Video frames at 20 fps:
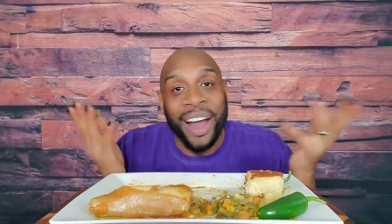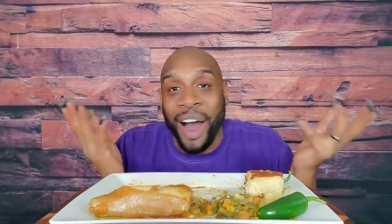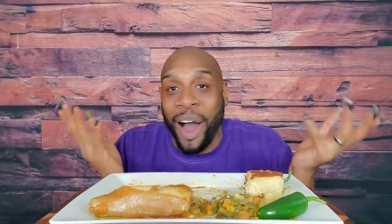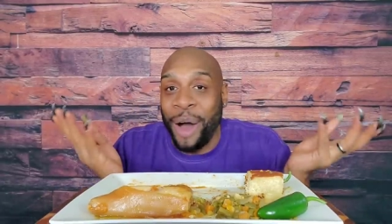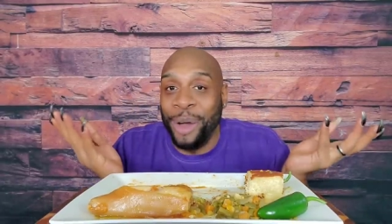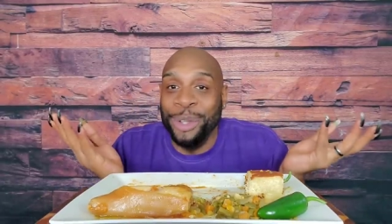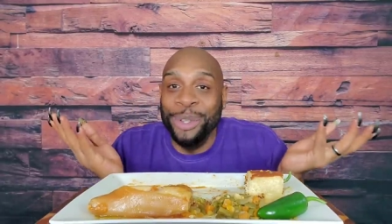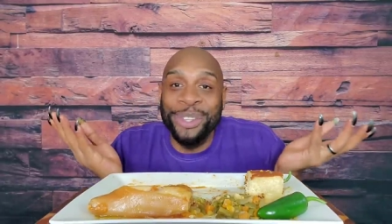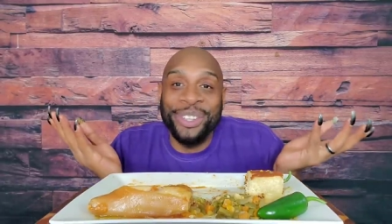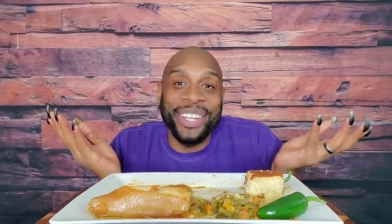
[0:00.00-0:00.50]

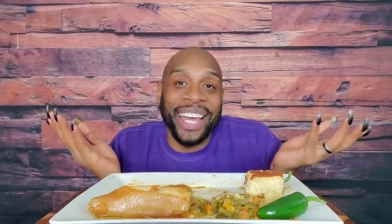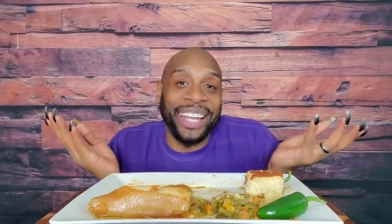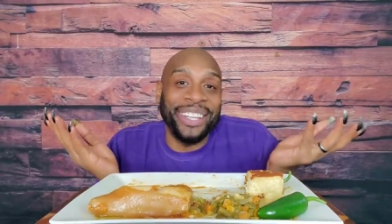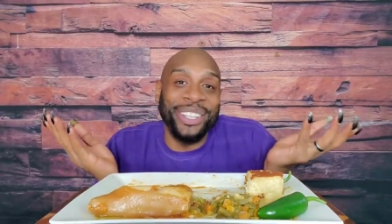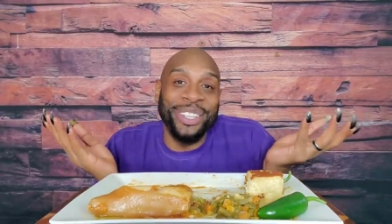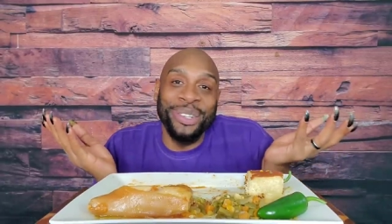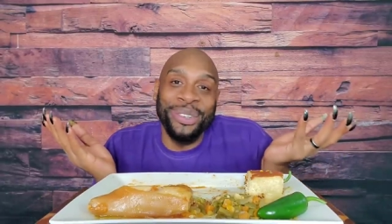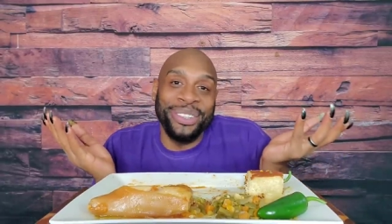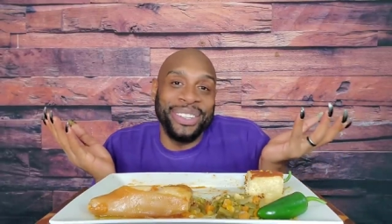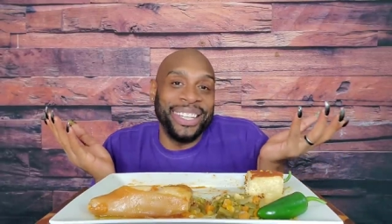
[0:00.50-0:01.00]
All you
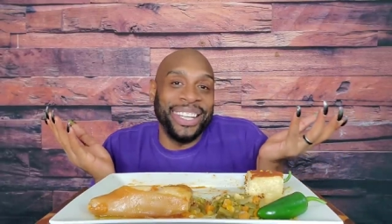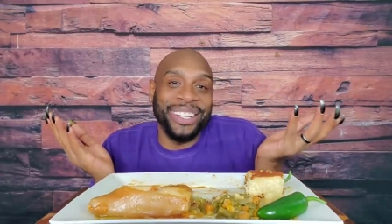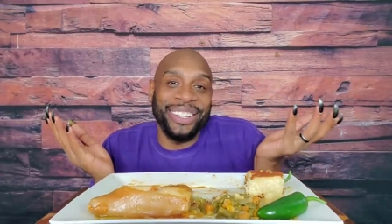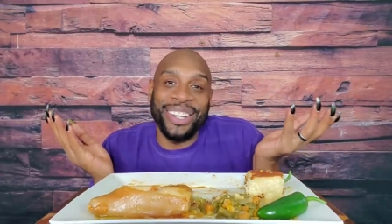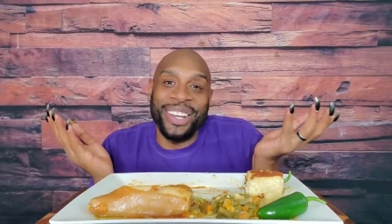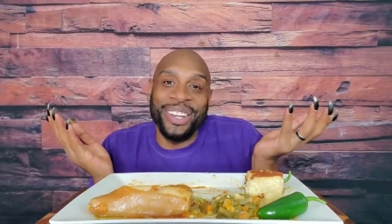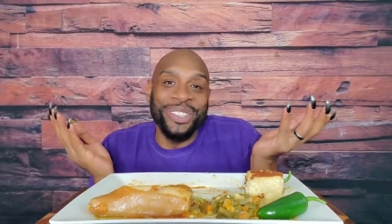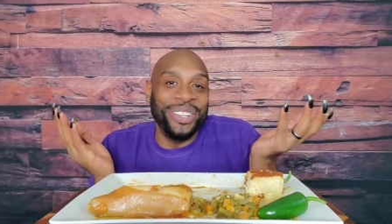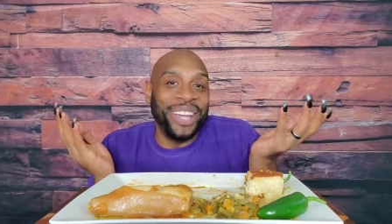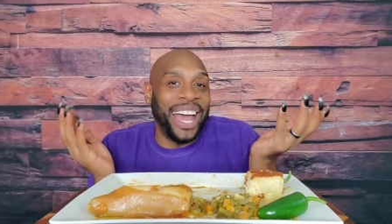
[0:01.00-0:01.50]
have to do is
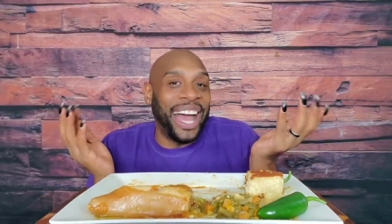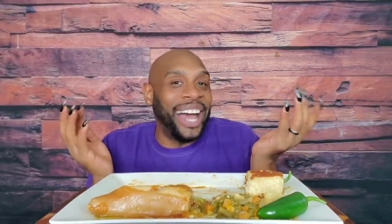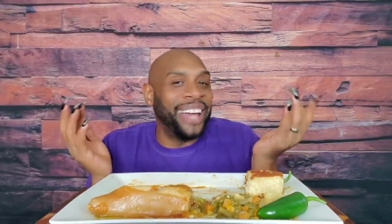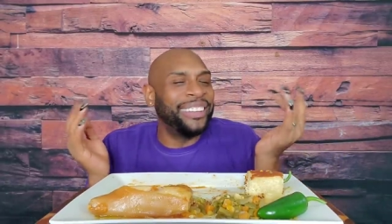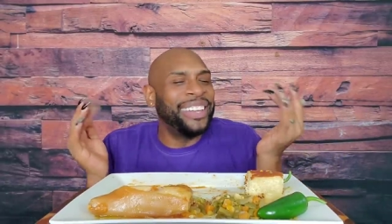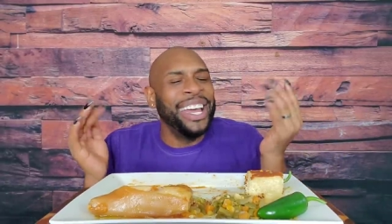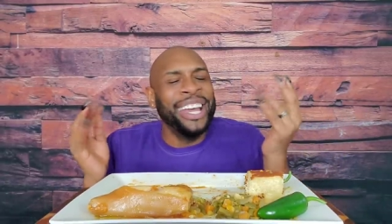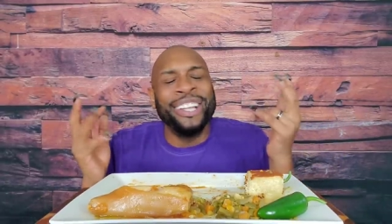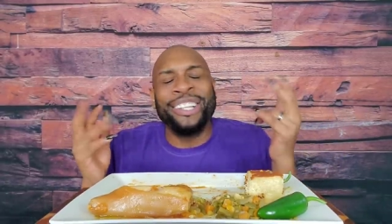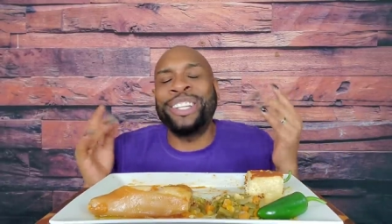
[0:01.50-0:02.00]
get there, you guys.